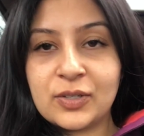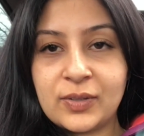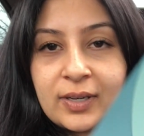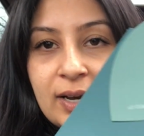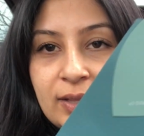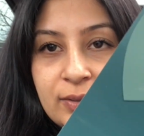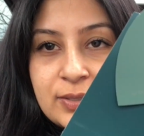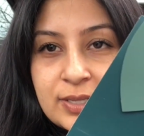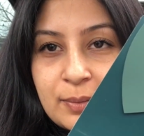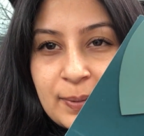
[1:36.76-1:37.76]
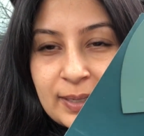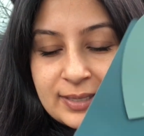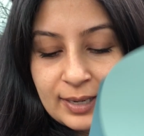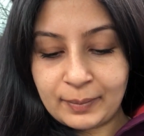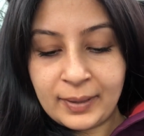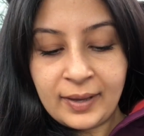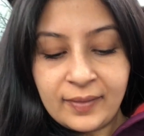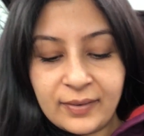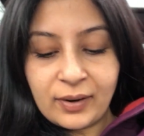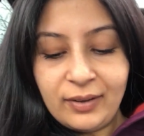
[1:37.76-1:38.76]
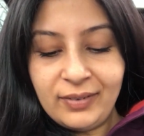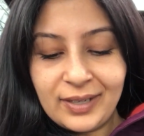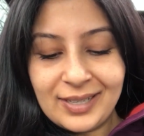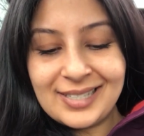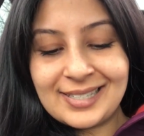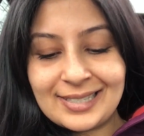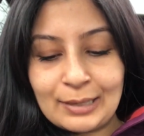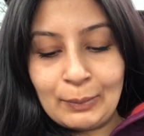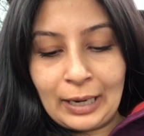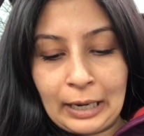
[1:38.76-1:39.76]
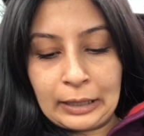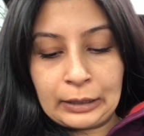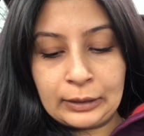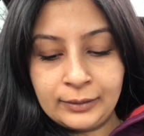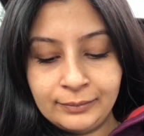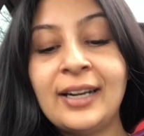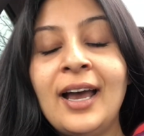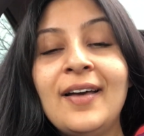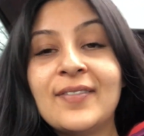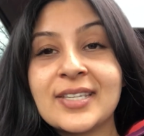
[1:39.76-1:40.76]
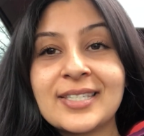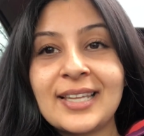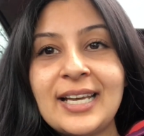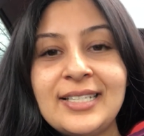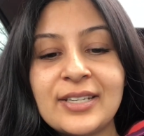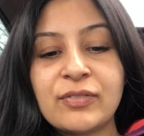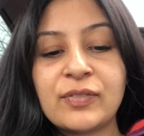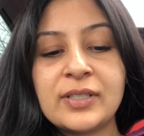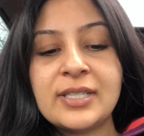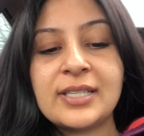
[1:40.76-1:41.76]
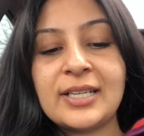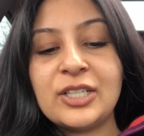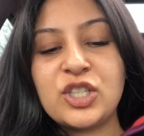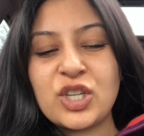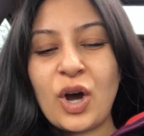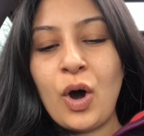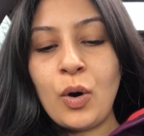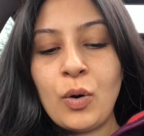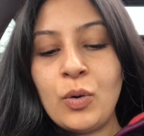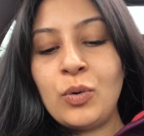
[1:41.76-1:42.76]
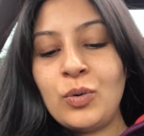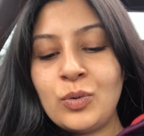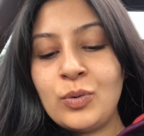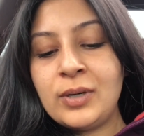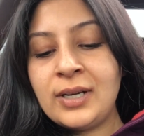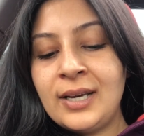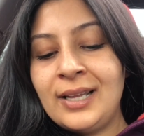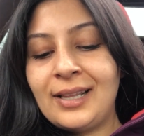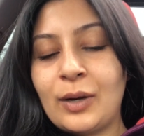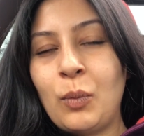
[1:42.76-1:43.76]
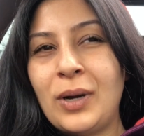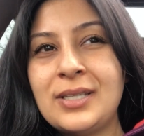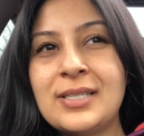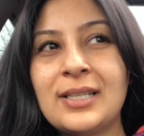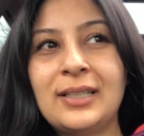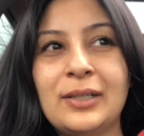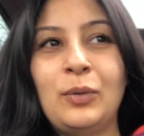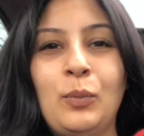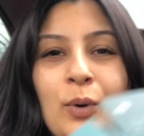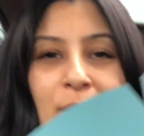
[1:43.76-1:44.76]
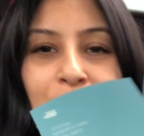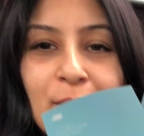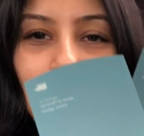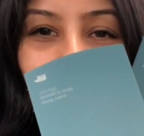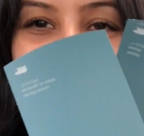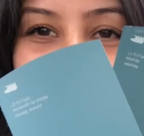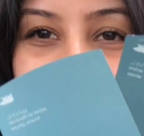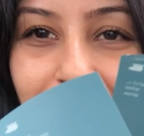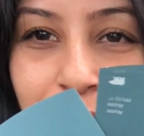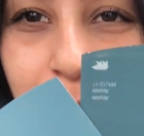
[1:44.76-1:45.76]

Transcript: are the colors I picked up. They're all very similar. The slight difference in tone, like one's a little warmer, one's a little